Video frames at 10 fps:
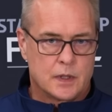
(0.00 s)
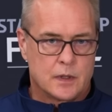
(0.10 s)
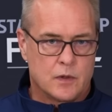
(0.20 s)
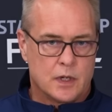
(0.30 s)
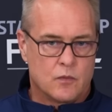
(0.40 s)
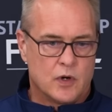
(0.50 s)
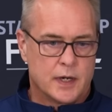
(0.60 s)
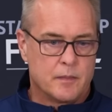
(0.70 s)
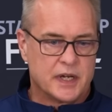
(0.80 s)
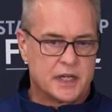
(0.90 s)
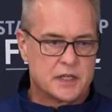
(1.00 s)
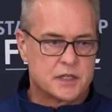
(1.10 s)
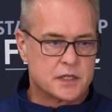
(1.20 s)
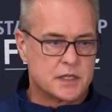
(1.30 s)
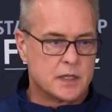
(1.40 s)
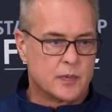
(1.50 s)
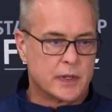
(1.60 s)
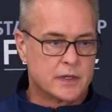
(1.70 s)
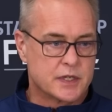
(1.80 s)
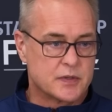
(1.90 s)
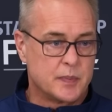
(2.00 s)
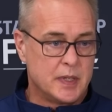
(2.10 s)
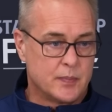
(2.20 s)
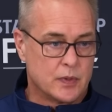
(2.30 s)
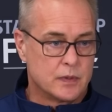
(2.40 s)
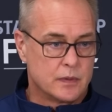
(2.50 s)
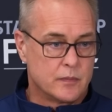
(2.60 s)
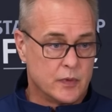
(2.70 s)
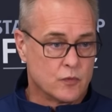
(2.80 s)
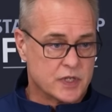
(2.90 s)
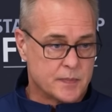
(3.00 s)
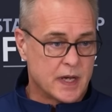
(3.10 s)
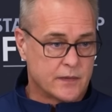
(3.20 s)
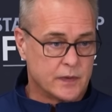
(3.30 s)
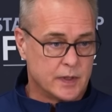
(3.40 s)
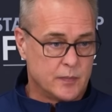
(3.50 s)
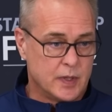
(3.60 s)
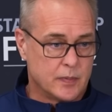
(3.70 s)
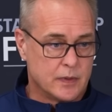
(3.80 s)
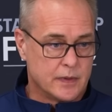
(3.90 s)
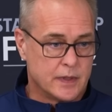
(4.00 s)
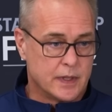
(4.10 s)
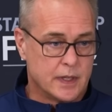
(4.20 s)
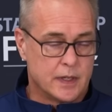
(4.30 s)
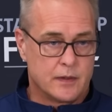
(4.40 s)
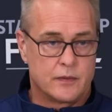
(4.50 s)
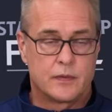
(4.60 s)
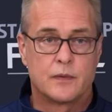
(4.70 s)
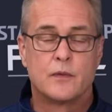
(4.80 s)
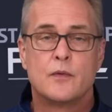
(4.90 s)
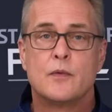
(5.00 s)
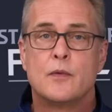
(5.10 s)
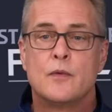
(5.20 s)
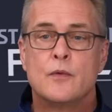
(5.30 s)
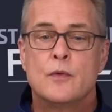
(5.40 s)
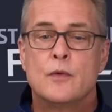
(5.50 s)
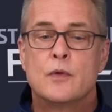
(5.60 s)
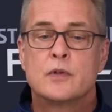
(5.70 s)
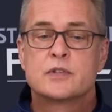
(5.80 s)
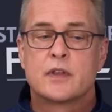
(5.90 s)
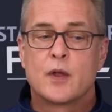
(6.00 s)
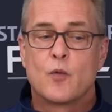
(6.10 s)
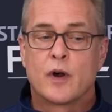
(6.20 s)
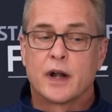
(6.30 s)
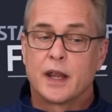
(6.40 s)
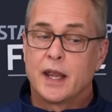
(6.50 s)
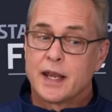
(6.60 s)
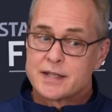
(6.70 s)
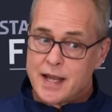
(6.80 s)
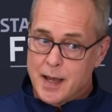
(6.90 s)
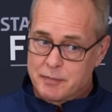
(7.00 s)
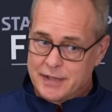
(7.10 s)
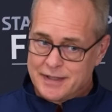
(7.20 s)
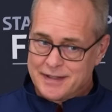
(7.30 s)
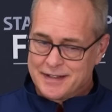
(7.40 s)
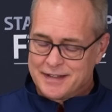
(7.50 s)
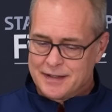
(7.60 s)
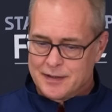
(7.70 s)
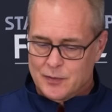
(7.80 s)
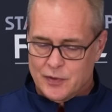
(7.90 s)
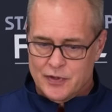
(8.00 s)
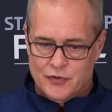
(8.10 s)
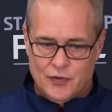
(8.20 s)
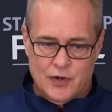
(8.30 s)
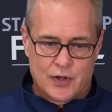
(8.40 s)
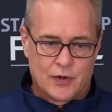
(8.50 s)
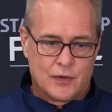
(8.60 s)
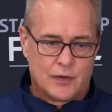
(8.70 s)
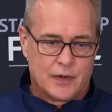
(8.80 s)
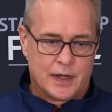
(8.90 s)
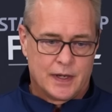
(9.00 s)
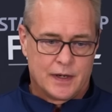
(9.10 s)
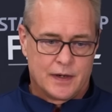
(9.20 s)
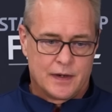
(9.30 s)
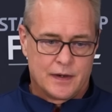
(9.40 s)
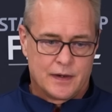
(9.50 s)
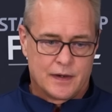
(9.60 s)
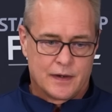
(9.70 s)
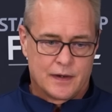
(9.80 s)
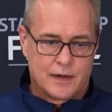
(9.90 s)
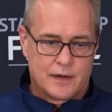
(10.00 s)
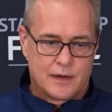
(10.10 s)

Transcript: I, I, wanted my kids to see the players as people, respectfully people, and, and so they weren't, except we're in Toronto, and uh,